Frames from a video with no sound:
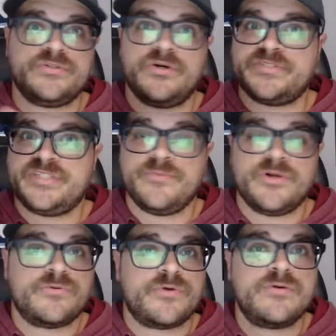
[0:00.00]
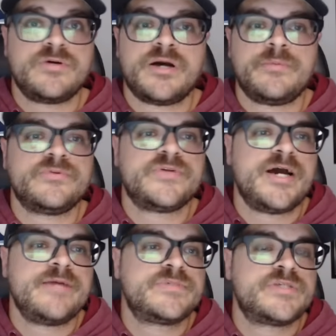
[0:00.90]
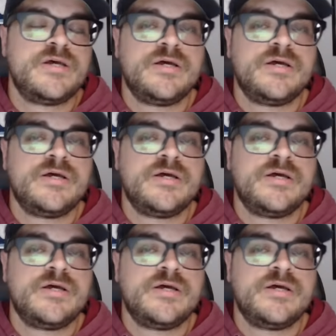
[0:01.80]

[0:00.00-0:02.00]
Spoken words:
you go see them on the road a couple times.